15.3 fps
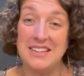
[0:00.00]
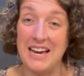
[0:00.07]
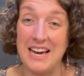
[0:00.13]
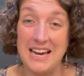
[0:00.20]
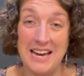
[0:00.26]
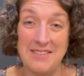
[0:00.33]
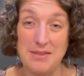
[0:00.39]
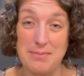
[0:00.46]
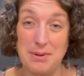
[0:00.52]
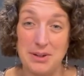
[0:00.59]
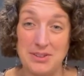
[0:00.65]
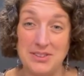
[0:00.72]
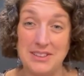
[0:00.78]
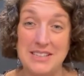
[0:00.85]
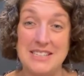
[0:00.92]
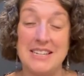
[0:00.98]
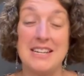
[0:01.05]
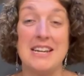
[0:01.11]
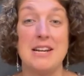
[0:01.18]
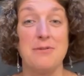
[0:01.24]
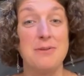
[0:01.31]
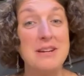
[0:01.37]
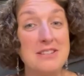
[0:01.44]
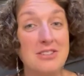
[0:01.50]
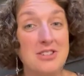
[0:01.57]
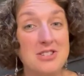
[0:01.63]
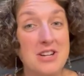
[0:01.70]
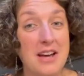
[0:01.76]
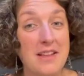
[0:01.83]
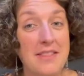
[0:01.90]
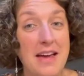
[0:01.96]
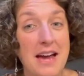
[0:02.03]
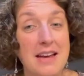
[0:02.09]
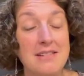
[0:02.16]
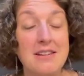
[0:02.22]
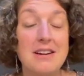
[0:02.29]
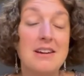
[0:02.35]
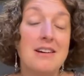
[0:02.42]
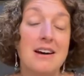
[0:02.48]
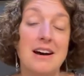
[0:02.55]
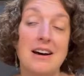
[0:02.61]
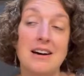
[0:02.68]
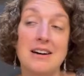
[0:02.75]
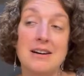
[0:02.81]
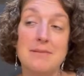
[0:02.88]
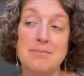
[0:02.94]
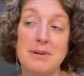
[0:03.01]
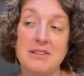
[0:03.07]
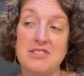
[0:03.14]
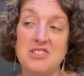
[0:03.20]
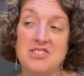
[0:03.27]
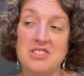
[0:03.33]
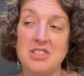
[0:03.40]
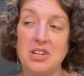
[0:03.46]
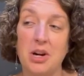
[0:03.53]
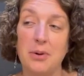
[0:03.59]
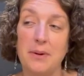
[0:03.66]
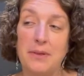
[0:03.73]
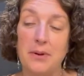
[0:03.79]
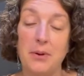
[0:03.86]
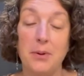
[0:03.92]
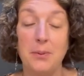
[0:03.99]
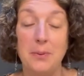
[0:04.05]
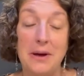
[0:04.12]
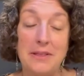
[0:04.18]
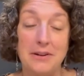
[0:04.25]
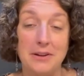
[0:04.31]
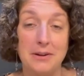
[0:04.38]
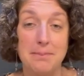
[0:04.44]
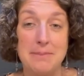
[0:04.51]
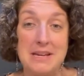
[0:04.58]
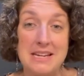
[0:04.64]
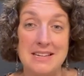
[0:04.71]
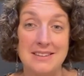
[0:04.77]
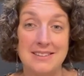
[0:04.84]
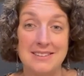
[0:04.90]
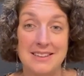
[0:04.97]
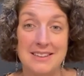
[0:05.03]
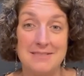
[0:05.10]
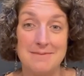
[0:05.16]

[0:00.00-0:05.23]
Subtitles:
I haven't personally done any research on that, but just to go with the whole weather piece,